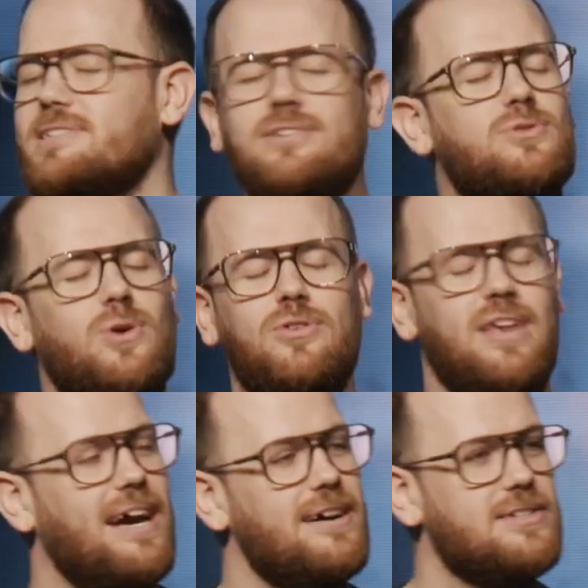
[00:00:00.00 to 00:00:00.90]
single door in
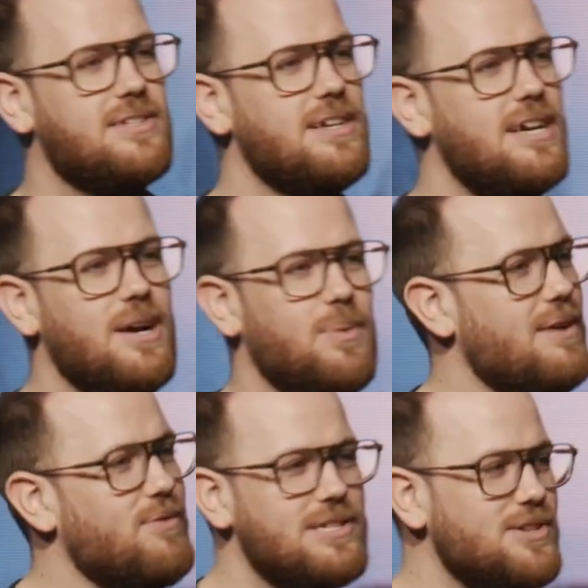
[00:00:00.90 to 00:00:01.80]
the house
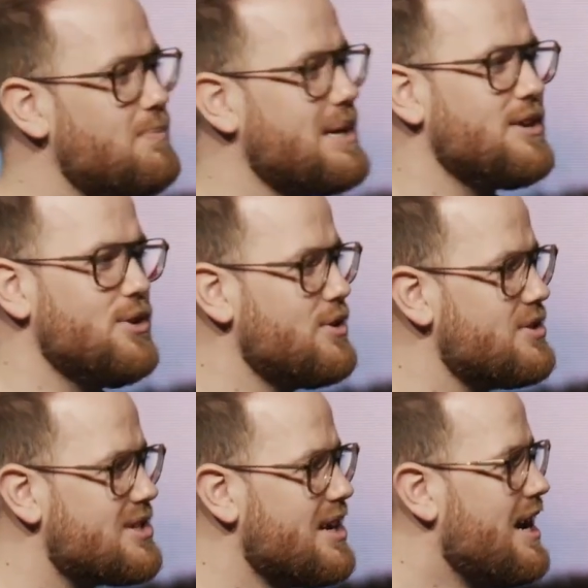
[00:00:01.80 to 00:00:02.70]
whenever it's not being
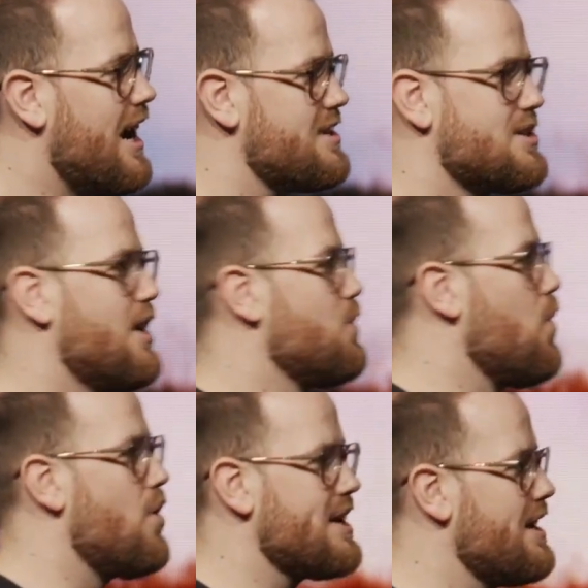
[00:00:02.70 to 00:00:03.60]
used. I started
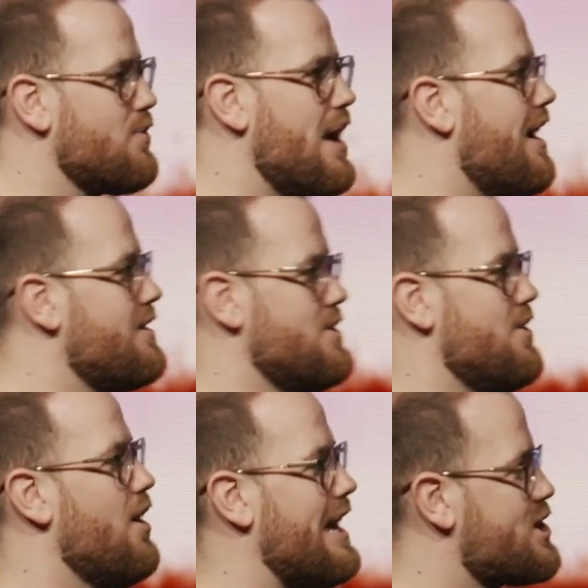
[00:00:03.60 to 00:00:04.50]
walking around, you
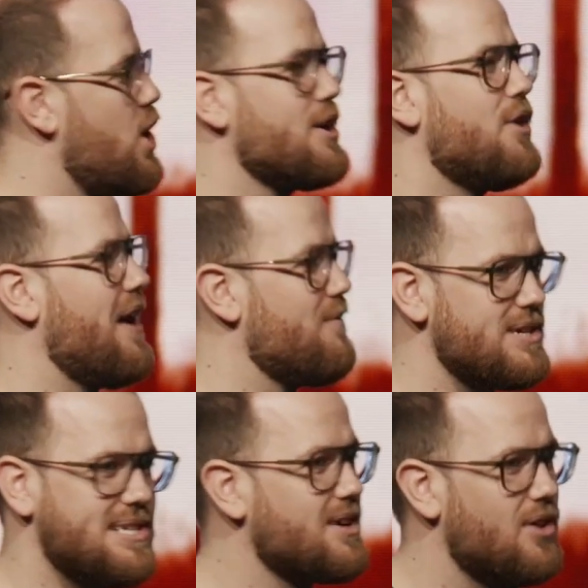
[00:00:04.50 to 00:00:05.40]
know, like turning off
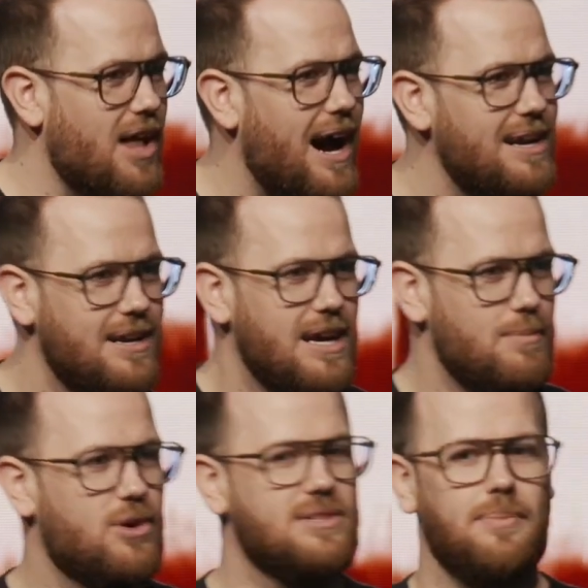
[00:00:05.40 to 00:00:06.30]
every single light
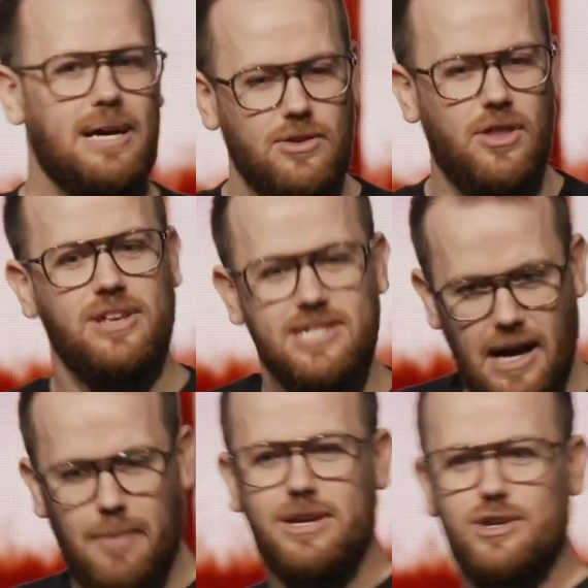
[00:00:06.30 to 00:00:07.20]
because I'm like, no, this is
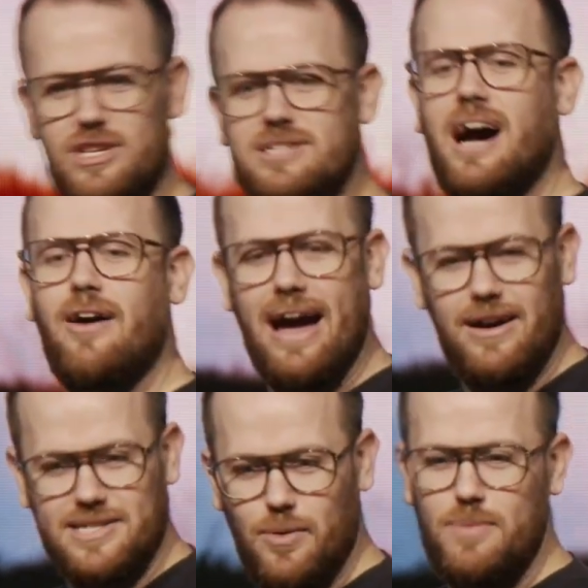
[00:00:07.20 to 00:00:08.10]
our
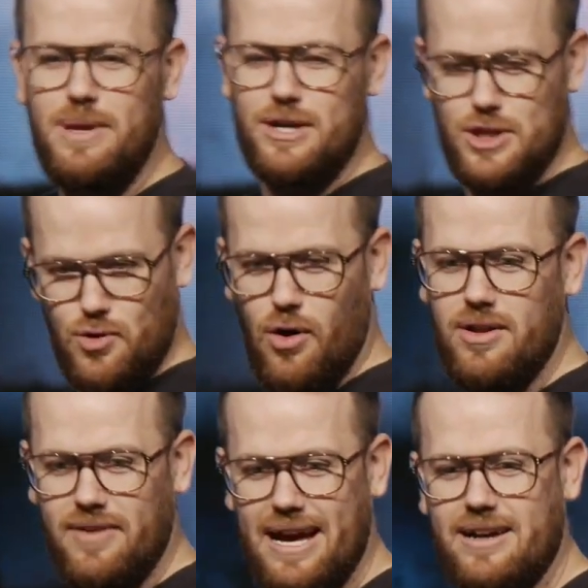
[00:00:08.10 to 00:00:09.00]
house. I want to be in
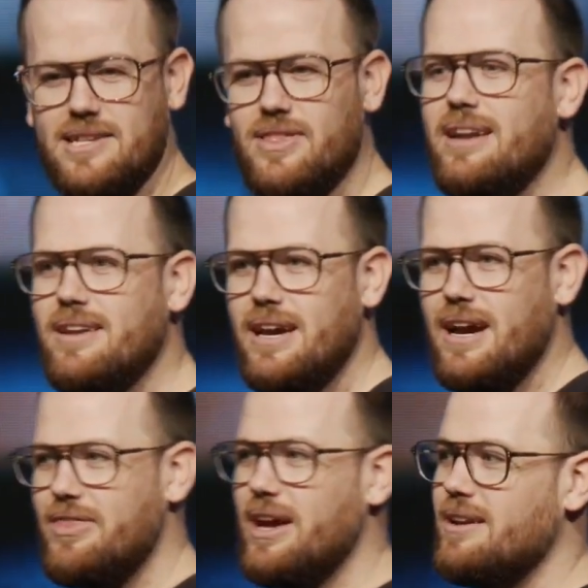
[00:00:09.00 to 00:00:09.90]
control of the house. And
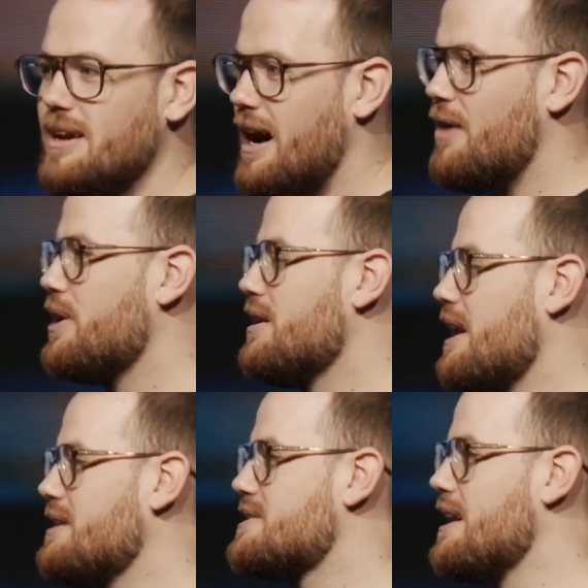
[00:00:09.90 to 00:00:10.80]
then I
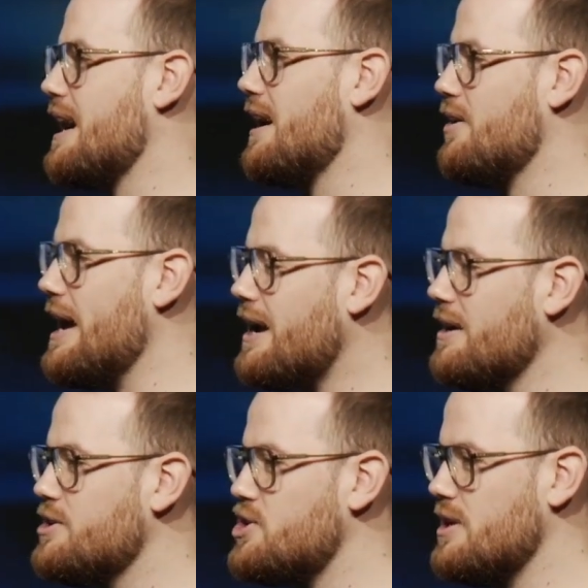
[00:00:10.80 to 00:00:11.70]
realized that our air
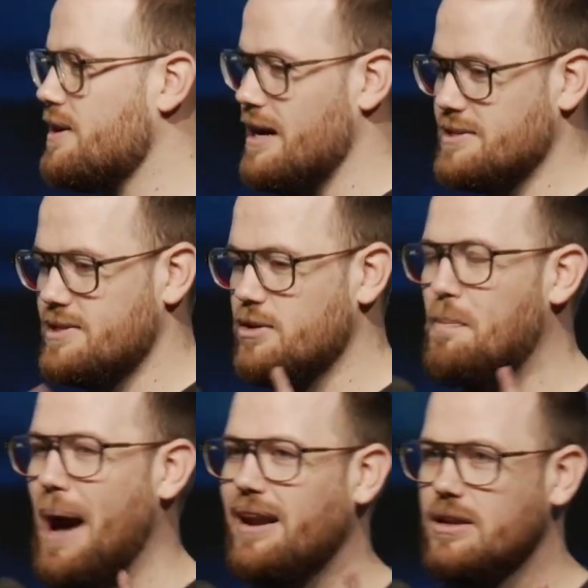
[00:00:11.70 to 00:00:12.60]
conditioning has this little
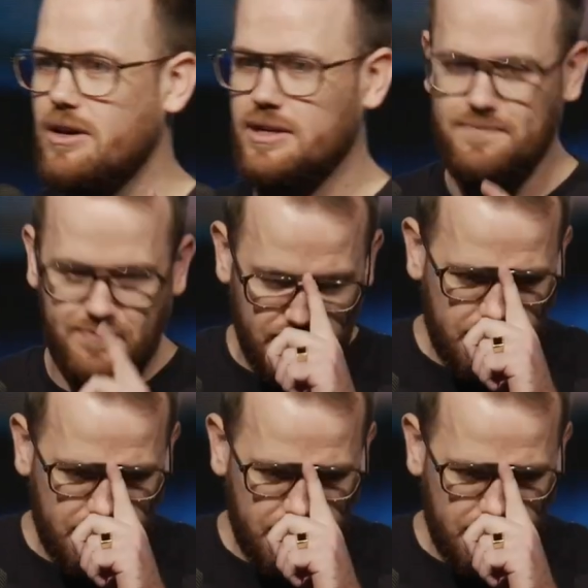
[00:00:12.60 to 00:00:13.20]
panel on it.